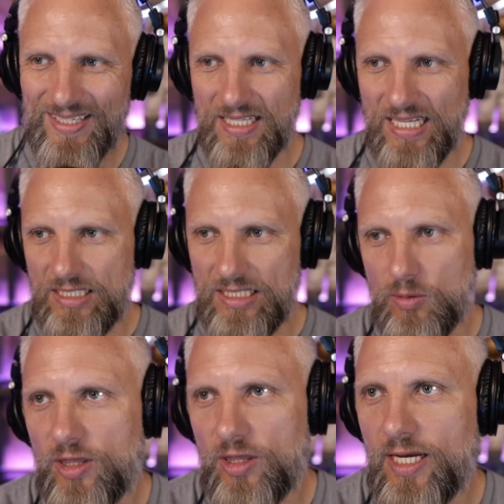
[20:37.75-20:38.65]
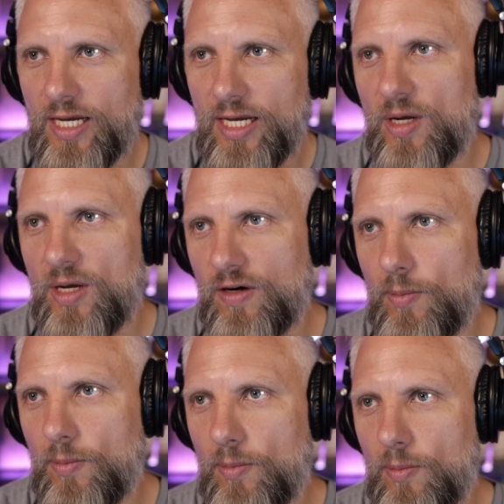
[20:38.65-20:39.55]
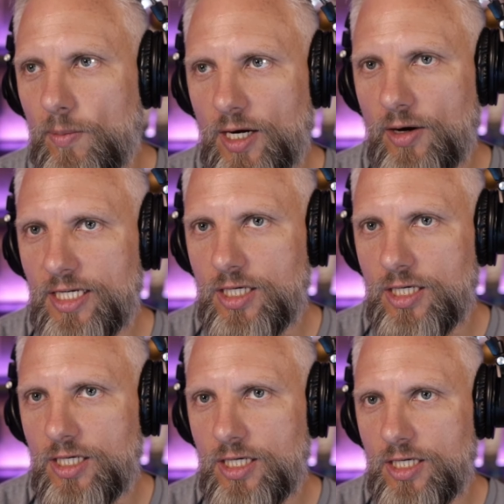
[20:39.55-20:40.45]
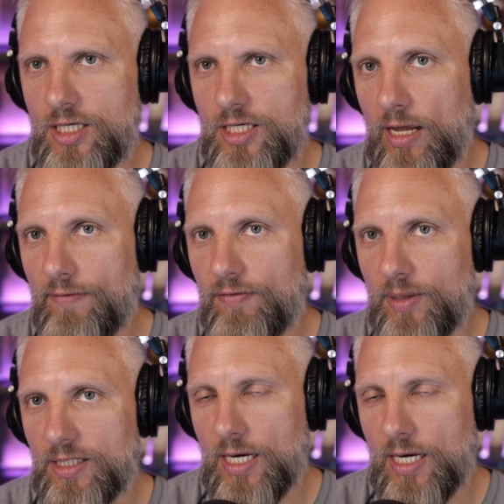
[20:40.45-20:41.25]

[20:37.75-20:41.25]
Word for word: That's awesome. Well, thank you so much for coming on. You did a great job. I learned a lot from this.